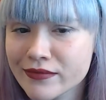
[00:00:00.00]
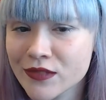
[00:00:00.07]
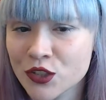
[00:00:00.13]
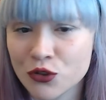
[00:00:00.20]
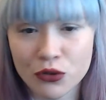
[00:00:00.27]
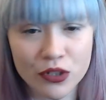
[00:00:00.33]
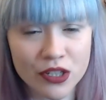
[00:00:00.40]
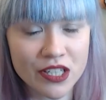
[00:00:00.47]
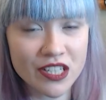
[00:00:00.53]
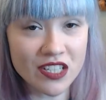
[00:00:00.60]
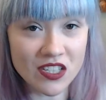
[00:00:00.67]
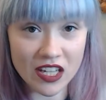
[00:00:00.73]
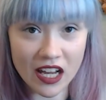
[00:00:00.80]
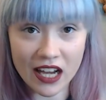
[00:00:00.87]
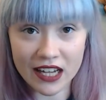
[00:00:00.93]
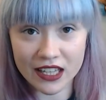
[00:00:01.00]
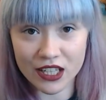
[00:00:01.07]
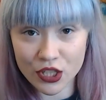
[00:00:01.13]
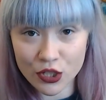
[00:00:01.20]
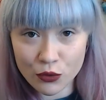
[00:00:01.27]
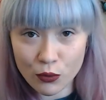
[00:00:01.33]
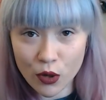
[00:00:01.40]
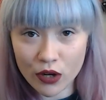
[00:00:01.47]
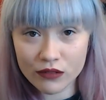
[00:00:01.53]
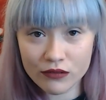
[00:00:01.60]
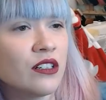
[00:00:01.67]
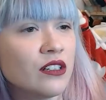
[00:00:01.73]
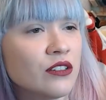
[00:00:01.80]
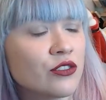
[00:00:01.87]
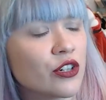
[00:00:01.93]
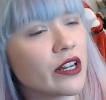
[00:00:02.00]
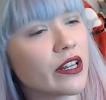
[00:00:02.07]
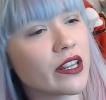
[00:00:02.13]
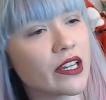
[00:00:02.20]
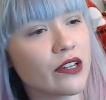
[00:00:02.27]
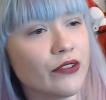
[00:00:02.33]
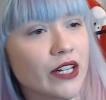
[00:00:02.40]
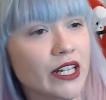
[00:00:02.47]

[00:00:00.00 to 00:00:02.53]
draw the design that you want. Trying to think of an